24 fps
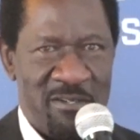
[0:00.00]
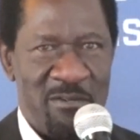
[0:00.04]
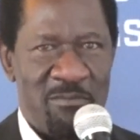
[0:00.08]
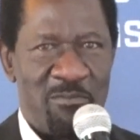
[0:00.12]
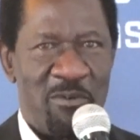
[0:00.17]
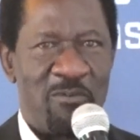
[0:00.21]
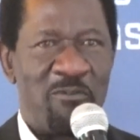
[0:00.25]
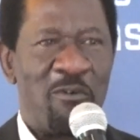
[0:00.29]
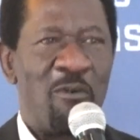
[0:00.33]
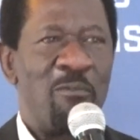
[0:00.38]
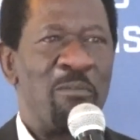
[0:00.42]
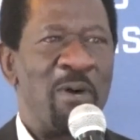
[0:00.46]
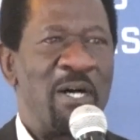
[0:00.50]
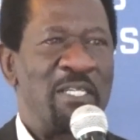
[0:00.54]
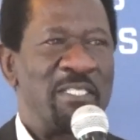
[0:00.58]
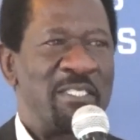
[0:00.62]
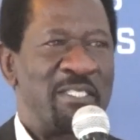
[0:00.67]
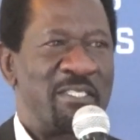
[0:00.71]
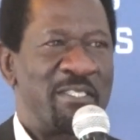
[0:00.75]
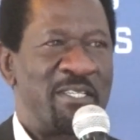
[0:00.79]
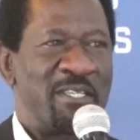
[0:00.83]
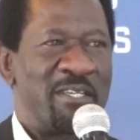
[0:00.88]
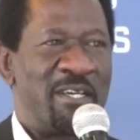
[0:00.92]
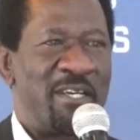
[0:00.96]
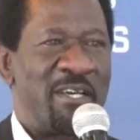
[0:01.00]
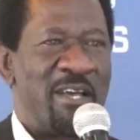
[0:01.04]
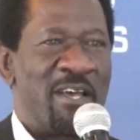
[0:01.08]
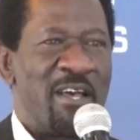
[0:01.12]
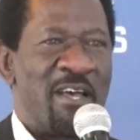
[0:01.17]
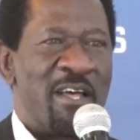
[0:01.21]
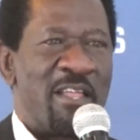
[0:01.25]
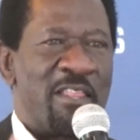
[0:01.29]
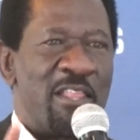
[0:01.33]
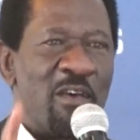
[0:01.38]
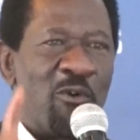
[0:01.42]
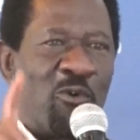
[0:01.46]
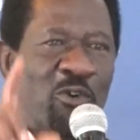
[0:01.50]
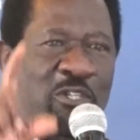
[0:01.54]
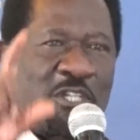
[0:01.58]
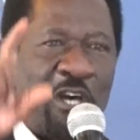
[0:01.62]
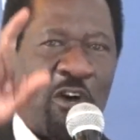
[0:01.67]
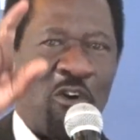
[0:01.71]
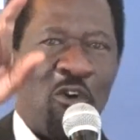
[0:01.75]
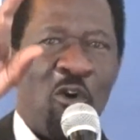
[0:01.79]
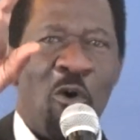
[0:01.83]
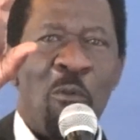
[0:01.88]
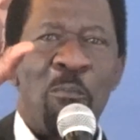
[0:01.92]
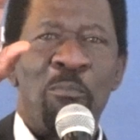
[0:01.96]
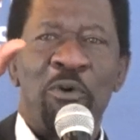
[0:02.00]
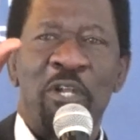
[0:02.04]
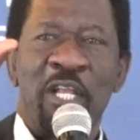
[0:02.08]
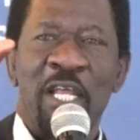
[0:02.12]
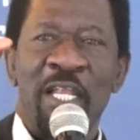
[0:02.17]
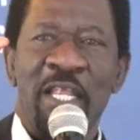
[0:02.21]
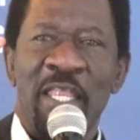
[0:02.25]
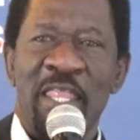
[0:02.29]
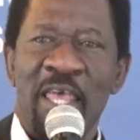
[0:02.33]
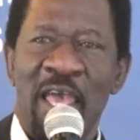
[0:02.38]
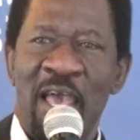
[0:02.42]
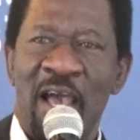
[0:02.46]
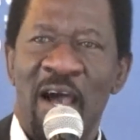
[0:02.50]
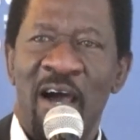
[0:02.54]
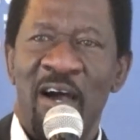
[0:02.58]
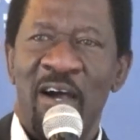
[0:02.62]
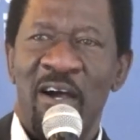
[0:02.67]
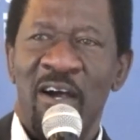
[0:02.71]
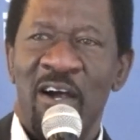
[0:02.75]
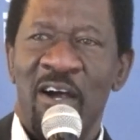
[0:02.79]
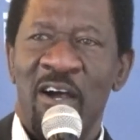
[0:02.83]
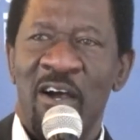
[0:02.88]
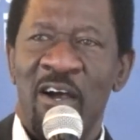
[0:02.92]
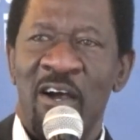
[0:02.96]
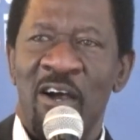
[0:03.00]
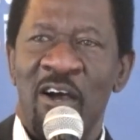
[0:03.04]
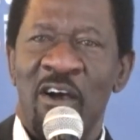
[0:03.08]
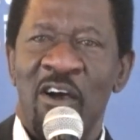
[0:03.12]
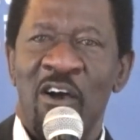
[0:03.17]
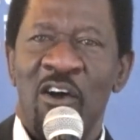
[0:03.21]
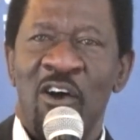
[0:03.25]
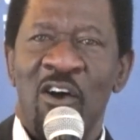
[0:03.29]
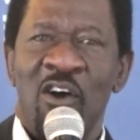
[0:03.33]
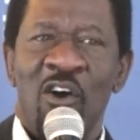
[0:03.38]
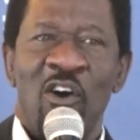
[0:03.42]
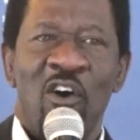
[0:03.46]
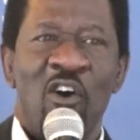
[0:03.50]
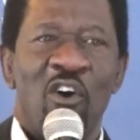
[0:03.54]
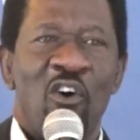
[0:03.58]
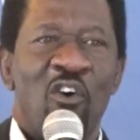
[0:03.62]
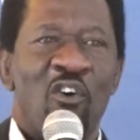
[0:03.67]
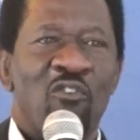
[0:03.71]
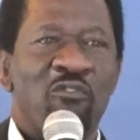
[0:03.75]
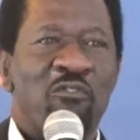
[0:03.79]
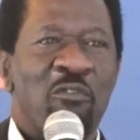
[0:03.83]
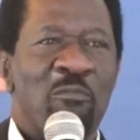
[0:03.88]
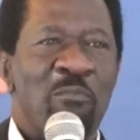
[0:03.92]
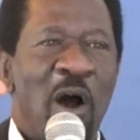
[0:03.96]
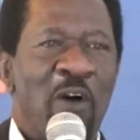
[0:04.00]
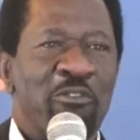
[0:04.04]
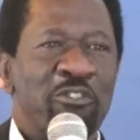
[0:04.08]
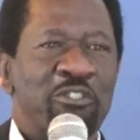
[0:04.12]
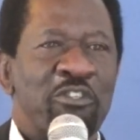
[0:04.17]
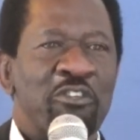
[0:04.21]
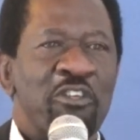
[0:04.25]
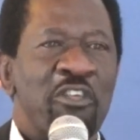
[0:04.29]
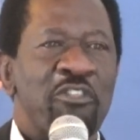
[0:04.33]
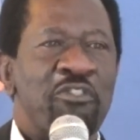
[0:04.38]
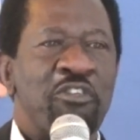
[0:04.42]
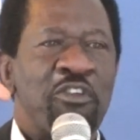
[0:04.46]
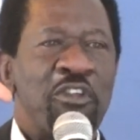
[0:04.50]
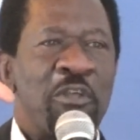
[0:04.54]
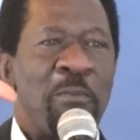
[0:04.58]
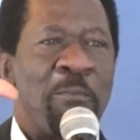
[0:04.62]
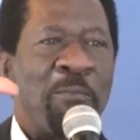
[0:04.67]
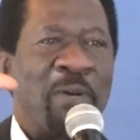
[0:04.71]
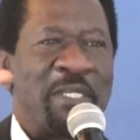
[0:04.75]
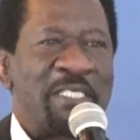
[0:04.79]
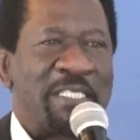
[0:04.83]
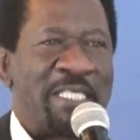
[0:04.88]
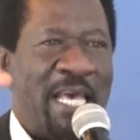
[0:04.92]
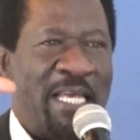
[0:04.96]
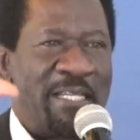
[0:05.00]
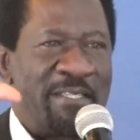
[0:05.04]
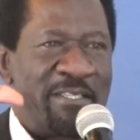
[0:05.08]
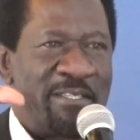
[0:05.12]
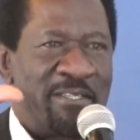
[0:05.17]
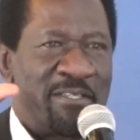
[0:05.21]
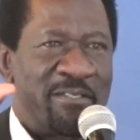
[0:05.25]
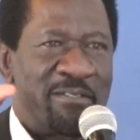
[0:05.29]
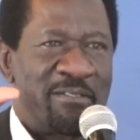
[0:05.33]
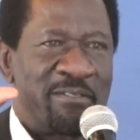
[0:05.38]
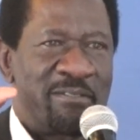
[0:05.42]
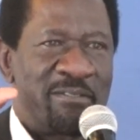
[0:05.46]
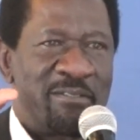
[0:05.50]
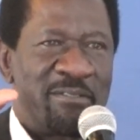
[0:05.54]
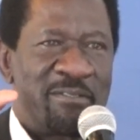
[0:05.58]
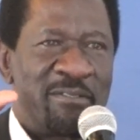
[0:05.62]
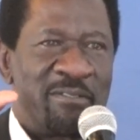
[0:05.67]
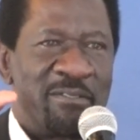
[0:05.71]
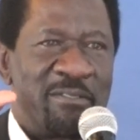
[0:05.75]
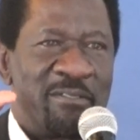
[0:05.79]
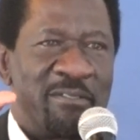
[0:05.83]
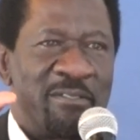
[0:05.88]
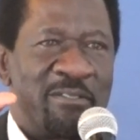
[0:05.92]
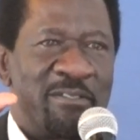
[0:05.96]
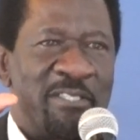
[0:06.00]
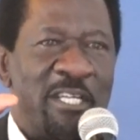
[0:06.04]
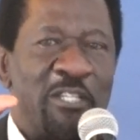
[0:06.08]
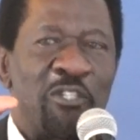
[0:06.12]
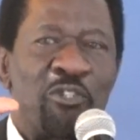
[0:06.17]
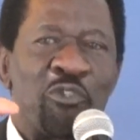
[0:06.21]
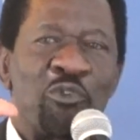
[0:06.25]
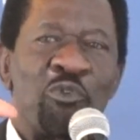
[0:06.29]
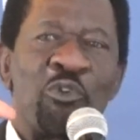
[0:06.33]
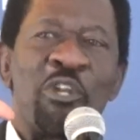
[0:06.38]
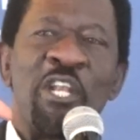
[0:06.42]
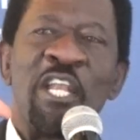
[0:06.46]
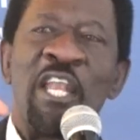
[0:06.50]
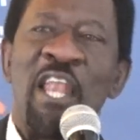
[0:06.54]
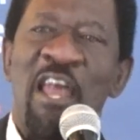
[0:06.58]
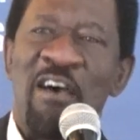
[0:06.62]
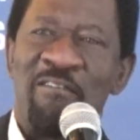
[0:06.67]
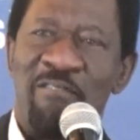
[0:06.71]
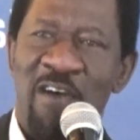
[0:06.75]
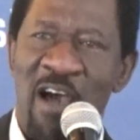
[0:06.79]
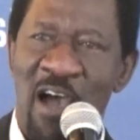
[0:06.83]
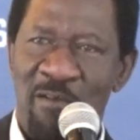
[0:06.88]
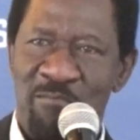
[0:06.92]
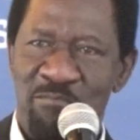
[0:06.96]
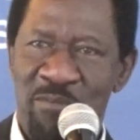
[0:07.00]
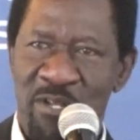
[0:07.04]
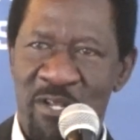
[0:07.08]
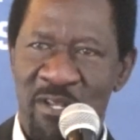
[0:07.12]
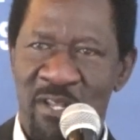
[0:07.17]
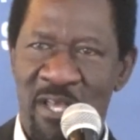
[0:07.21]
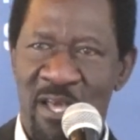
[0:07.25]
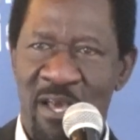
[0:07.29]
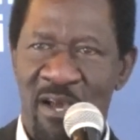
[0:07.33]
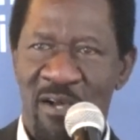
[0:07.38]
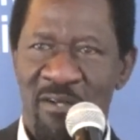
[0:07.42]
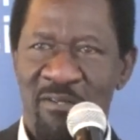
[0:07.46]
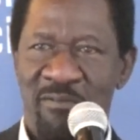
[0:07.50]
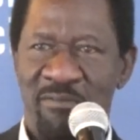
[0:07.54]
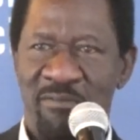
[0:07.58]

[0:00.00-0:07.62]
performance, there was a component there of about 3% that should never have been there